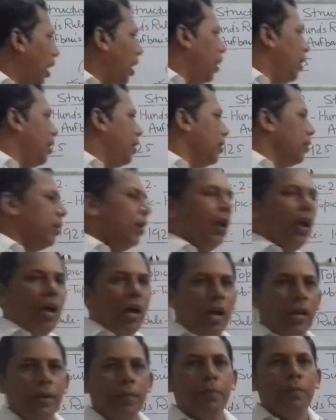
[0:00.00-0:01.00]
And
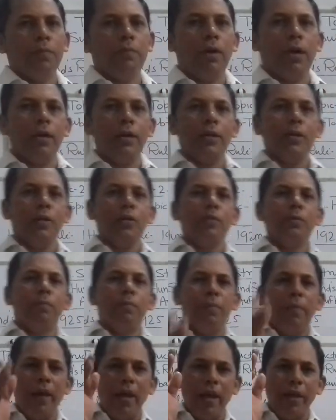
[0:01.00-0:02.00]
I provided
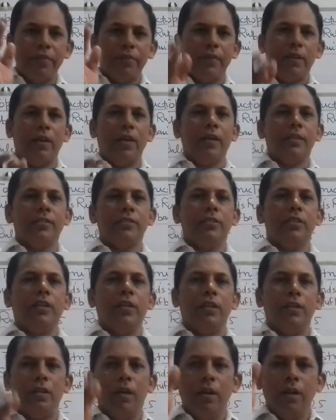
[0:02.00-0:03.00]
you best
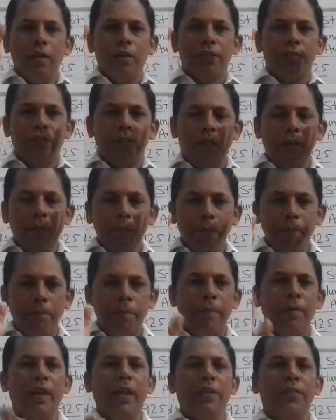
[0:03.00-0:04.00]
lecture,
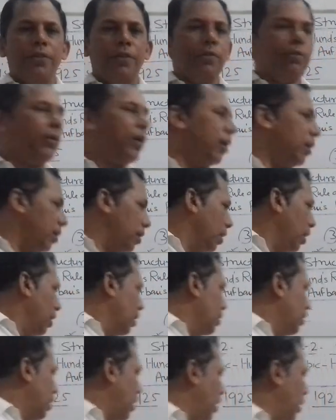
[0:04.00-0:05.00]
simplest
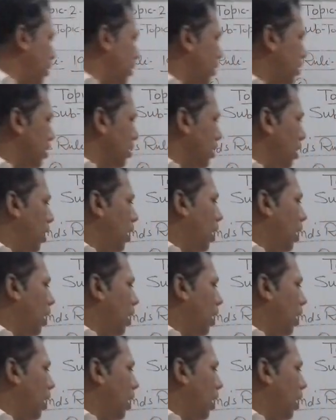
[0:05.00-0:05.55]
one, that